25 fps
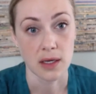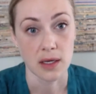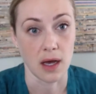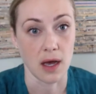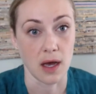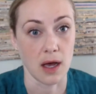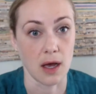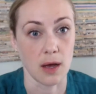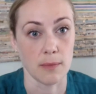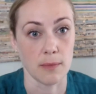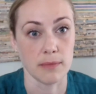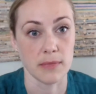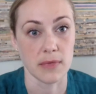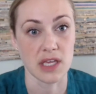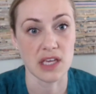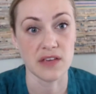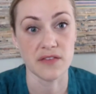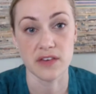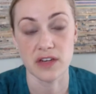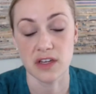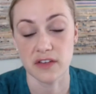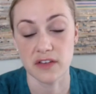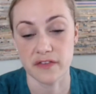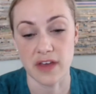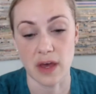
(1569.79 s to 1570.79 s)
Um,
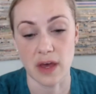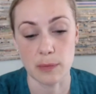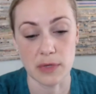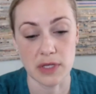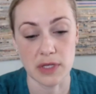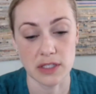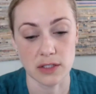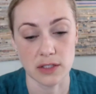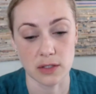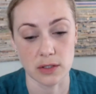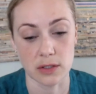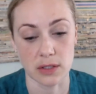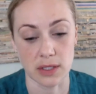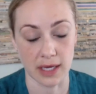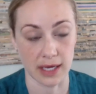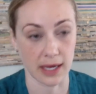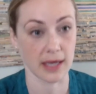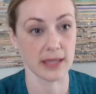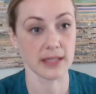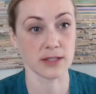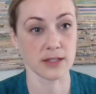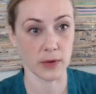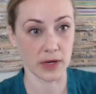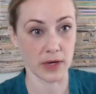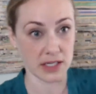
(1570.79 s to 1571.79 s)
even if that means, like
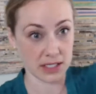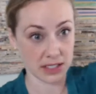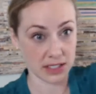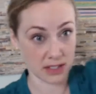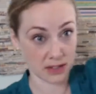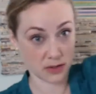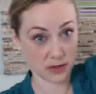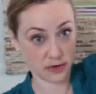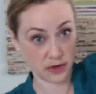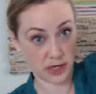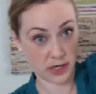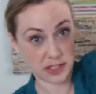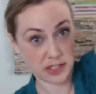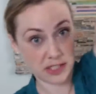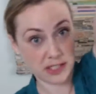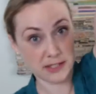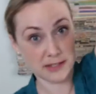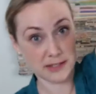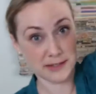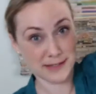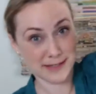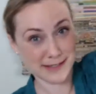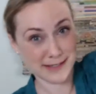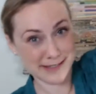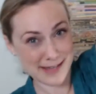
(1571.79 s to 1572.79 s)
I, so I did the
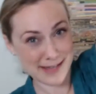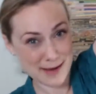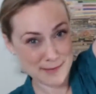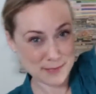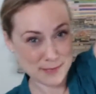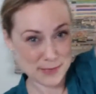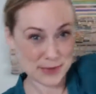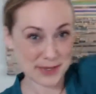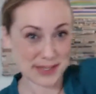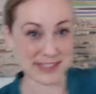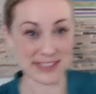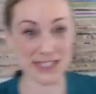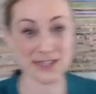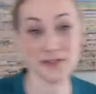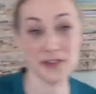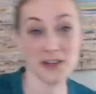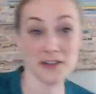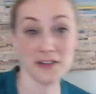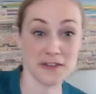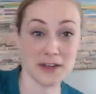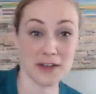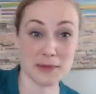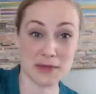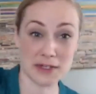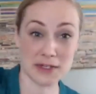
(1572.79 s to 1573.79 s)
stretching example, because even
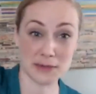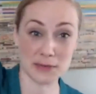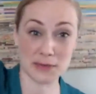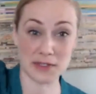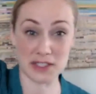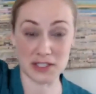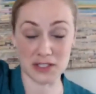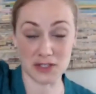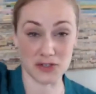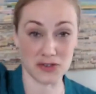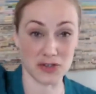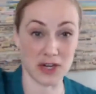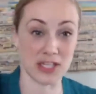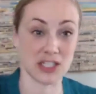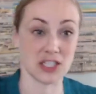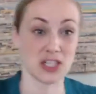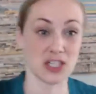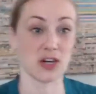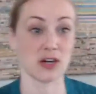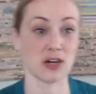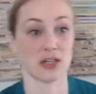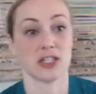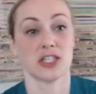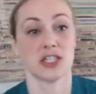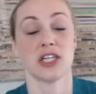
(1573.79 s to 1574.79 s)
if that means we just stretch at
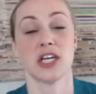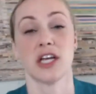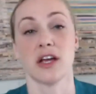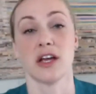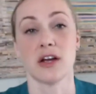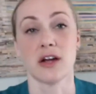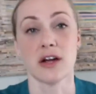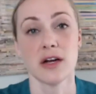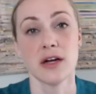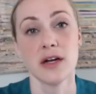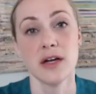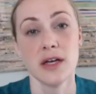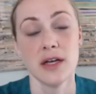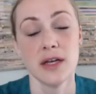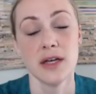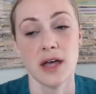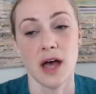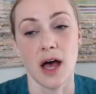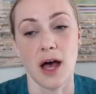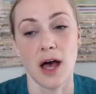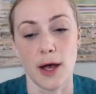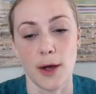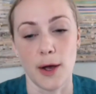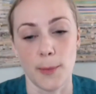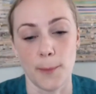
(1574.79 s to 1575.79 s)
our chair,
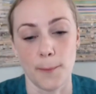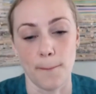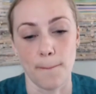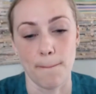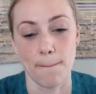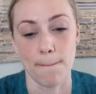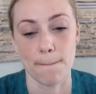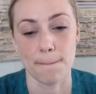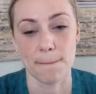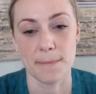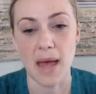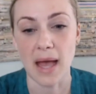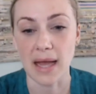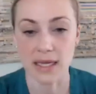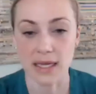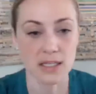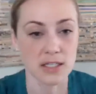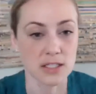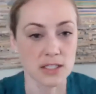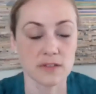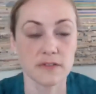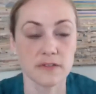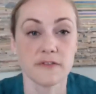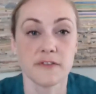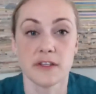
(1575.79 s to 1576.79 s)
um, that can
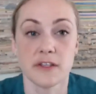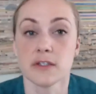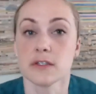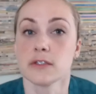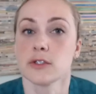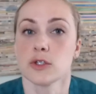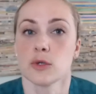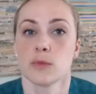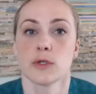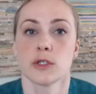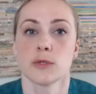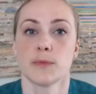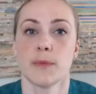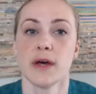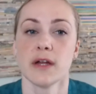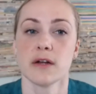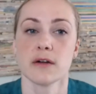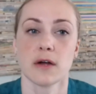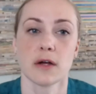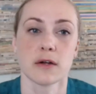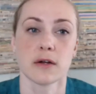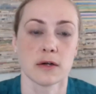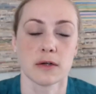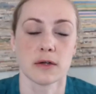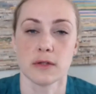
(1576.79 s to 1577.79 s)
just feel so much
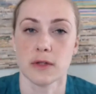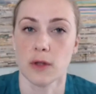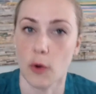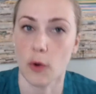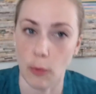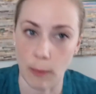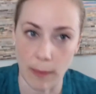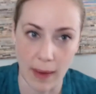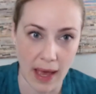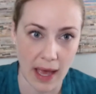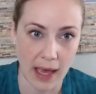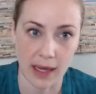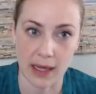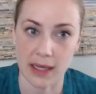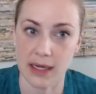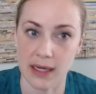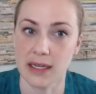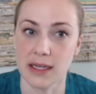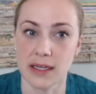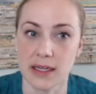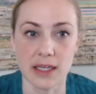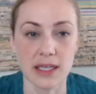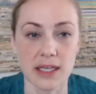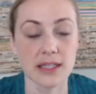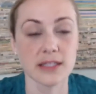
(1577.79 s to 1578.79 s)
better on our low back and
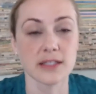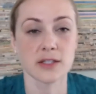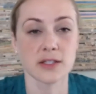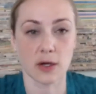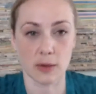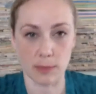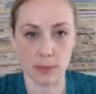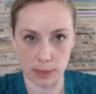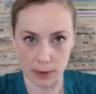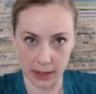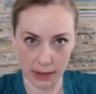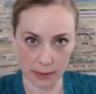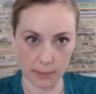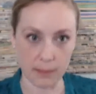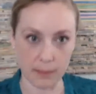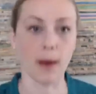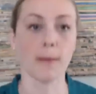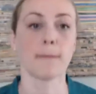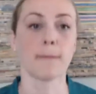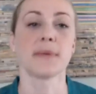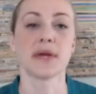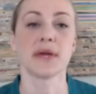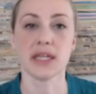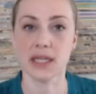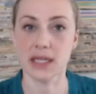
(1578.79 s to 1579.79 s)
it gets our blood
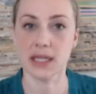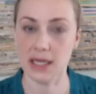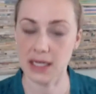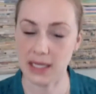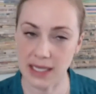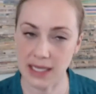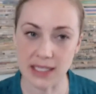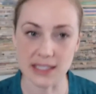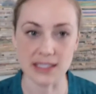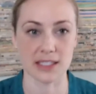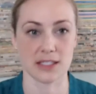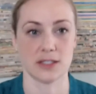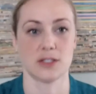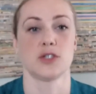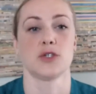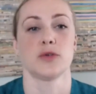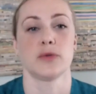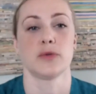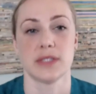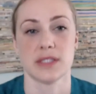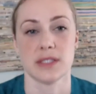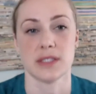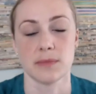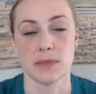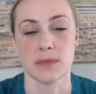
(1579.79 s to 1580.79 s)
pumping and it gets us
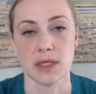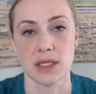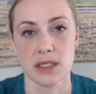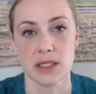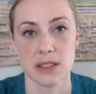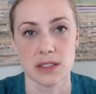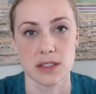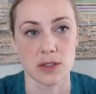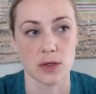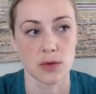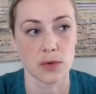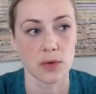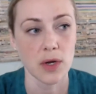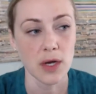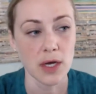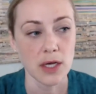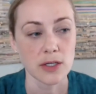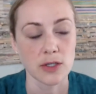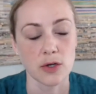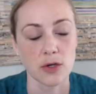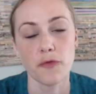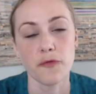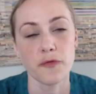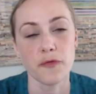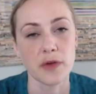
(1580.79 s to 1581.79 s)
doing something. And so
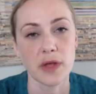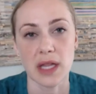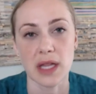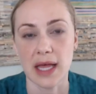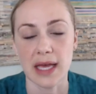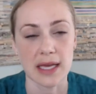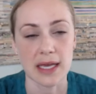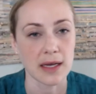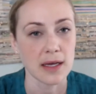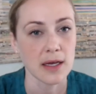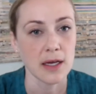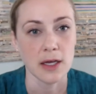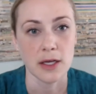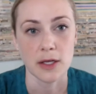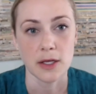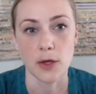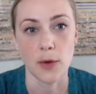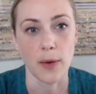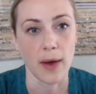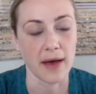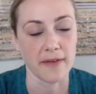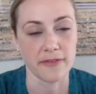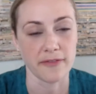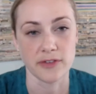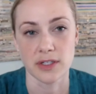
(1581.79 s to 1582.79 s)
don't feel like you
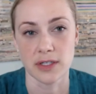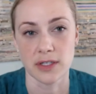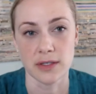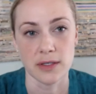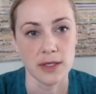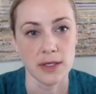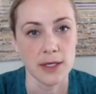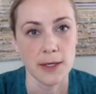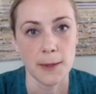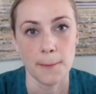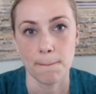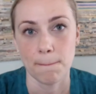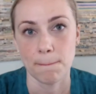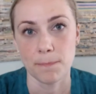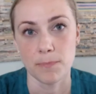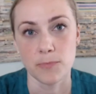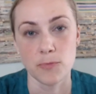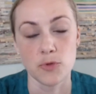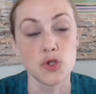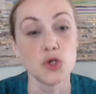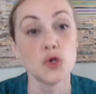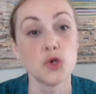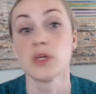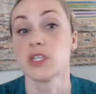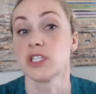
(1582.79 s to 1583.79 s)
have to
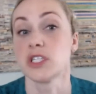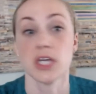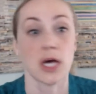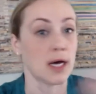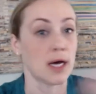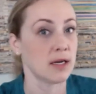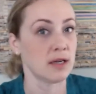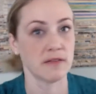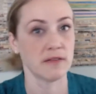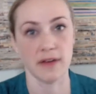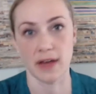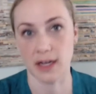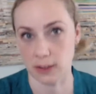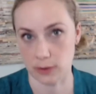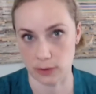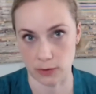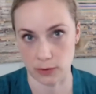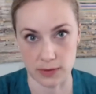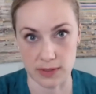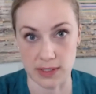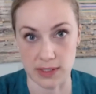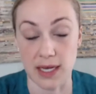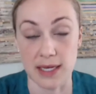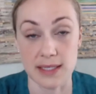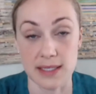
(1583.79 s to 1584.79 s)
do a ton of
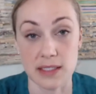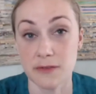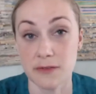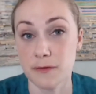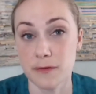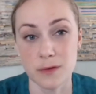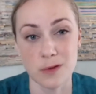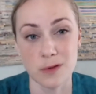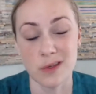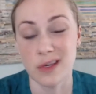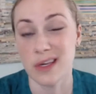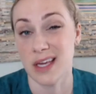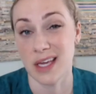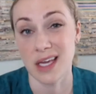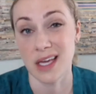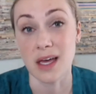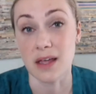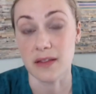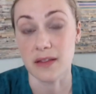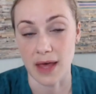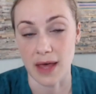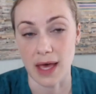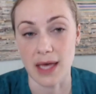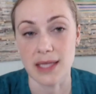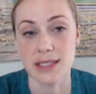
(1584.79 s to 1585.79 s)
exercise if you
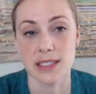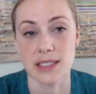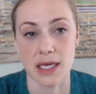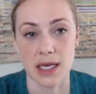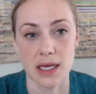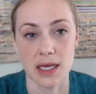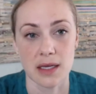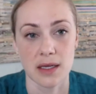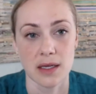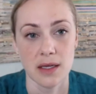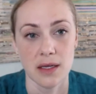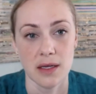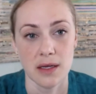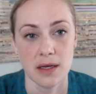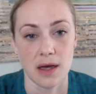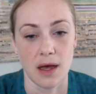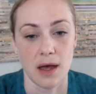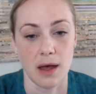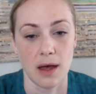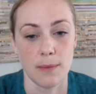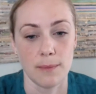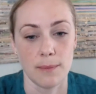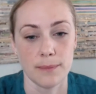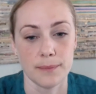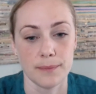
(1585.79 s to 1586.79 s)
can't that day.
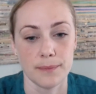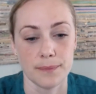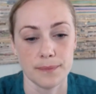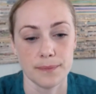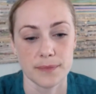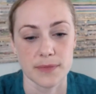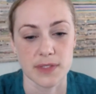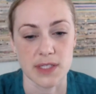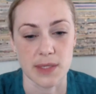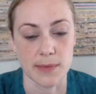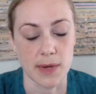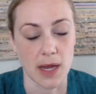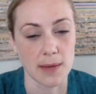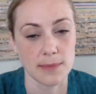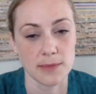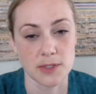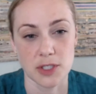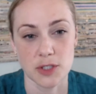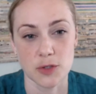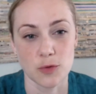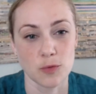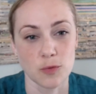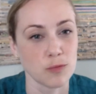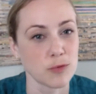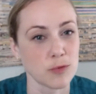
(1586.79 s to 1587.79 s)
Um, sometimes
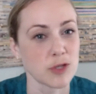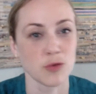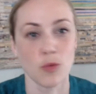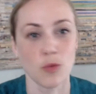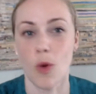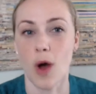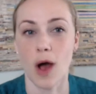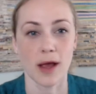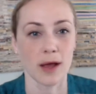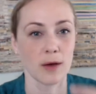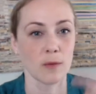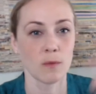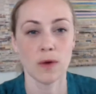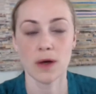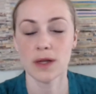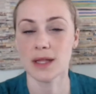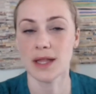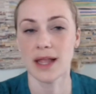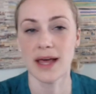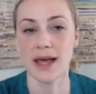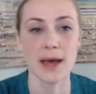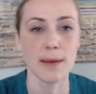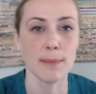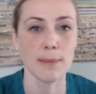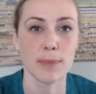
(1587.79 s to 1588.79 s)
just just walking one
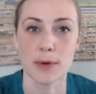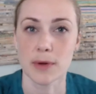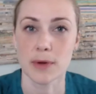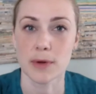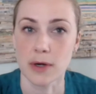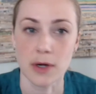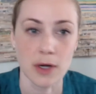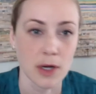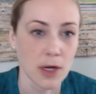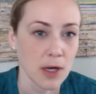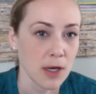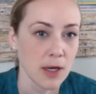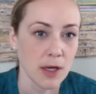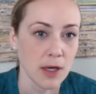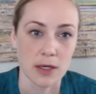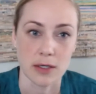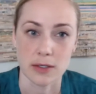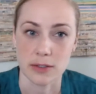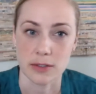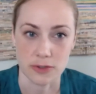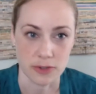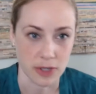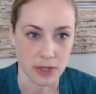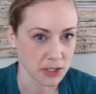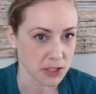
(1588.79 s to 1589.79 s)
lap or, or
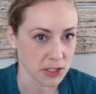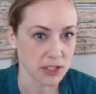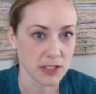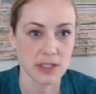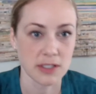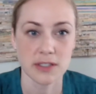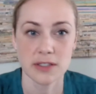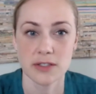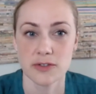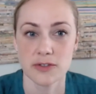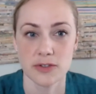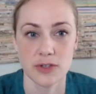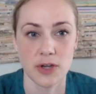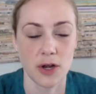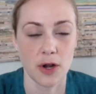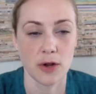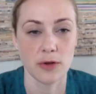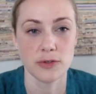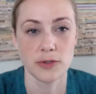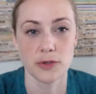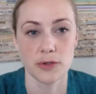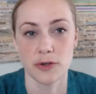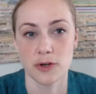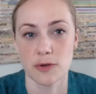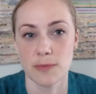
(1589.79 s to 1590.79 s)
stretching, you know,
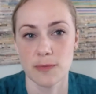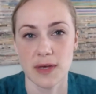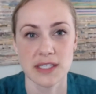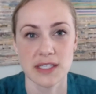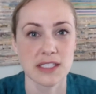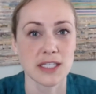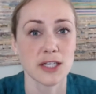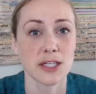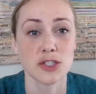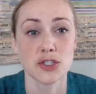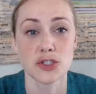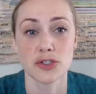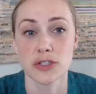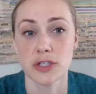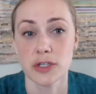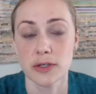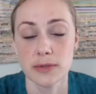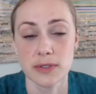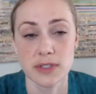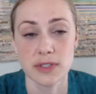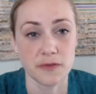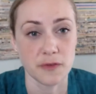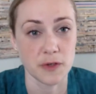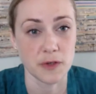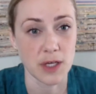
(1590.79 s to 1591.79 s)
doing your best touch your
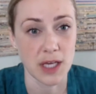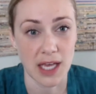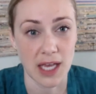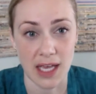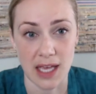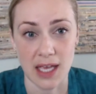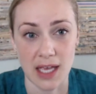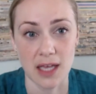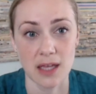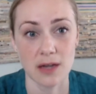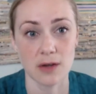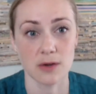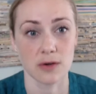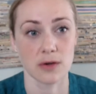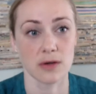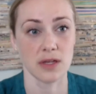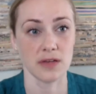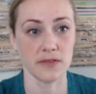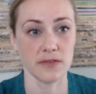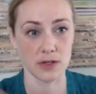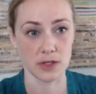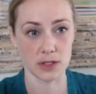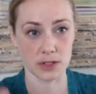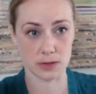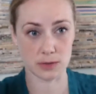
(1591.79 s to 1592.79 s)
toes if you can, or
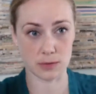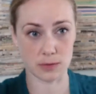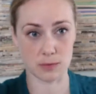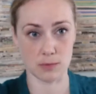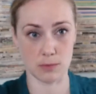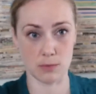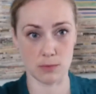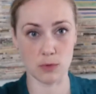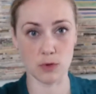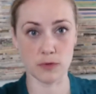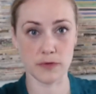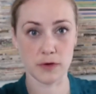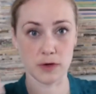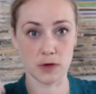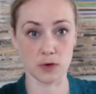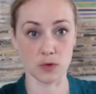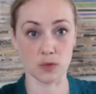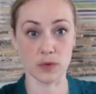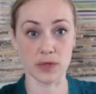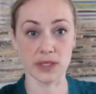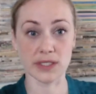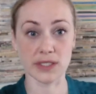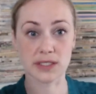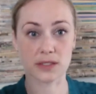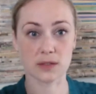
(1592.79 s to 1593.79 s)
even just moving your
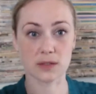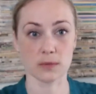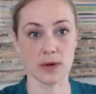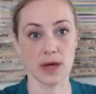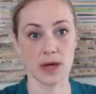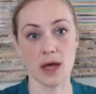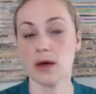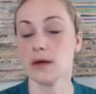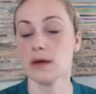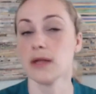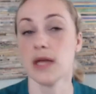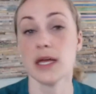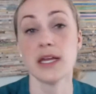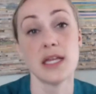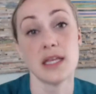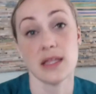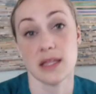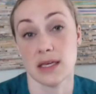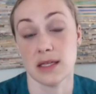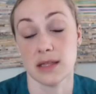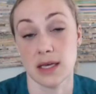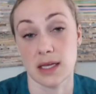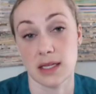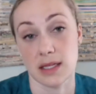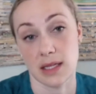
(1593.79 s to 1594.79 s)
wrists around,
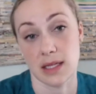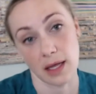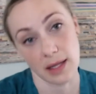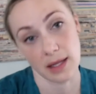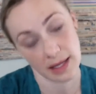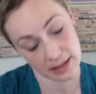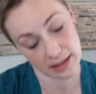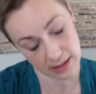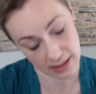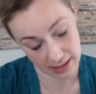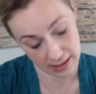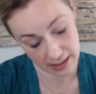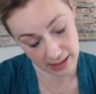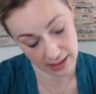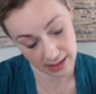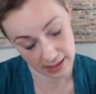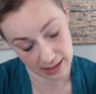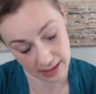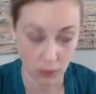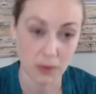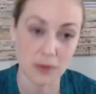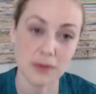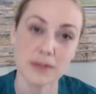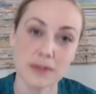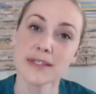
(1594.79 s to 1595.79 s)
anything like that. Like the head
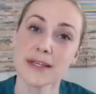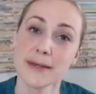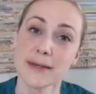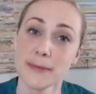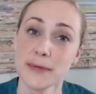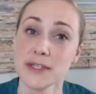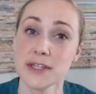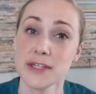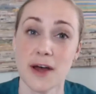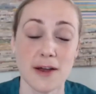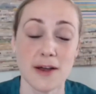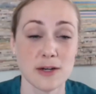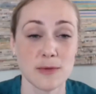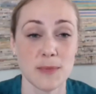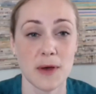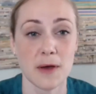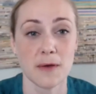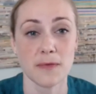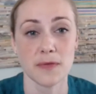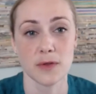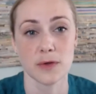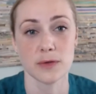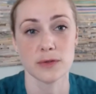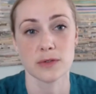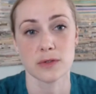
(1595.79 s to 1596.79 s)
rolls, like we talked
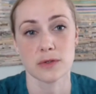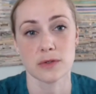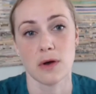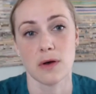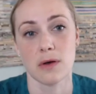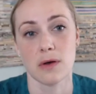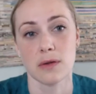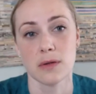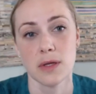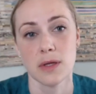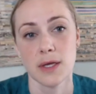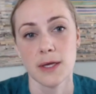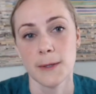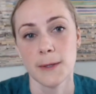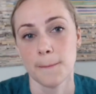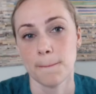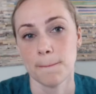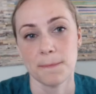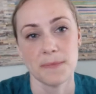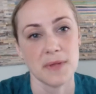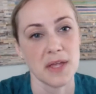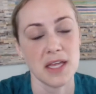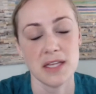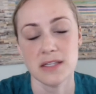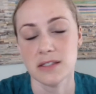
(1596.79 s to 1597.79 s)
about, those are all
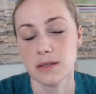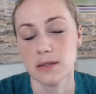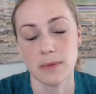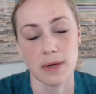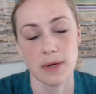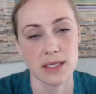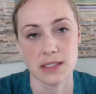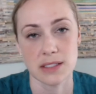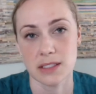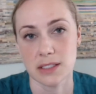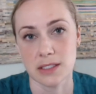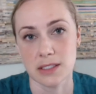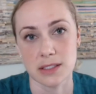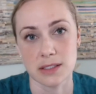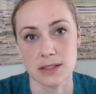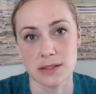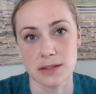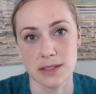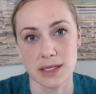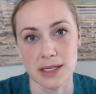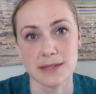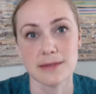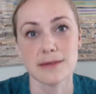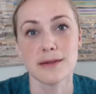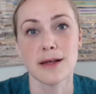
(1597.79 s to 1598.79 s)
easy ways to
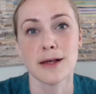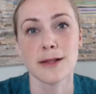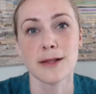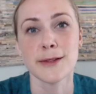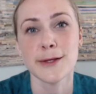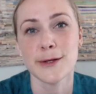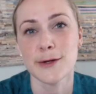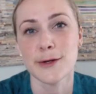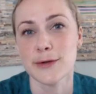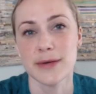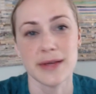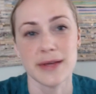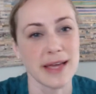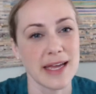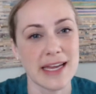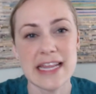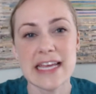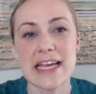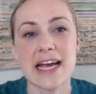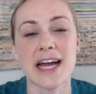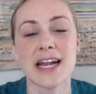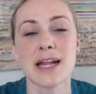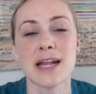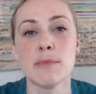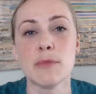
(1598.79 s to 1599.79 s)
just get a little,
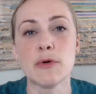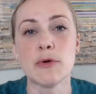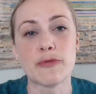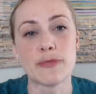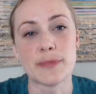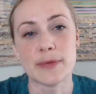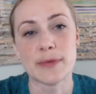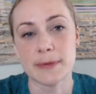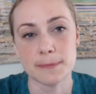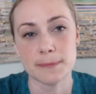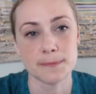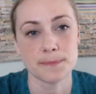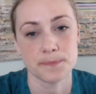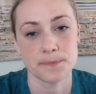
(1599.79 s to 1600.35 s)
any kind of movement.